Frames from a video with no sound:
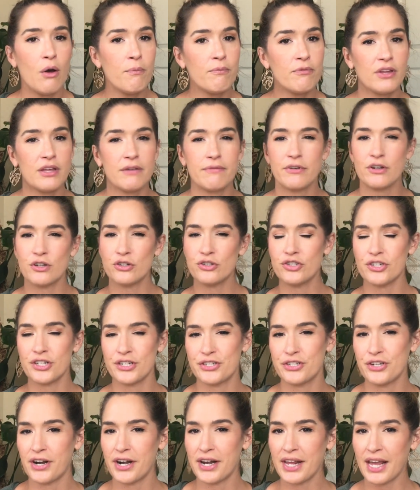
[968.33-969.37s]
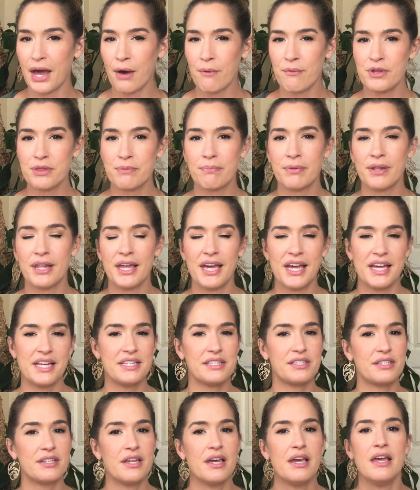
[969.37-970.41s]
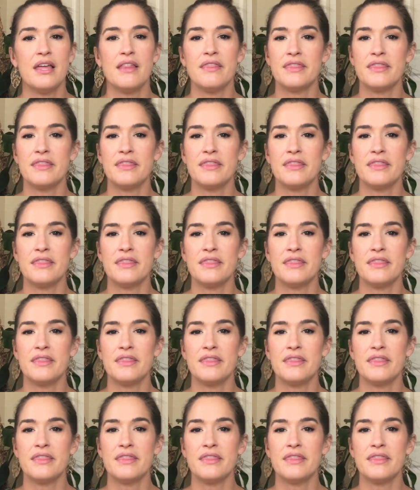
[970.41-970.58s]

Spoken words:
Hopefully if you're just starting out with plants,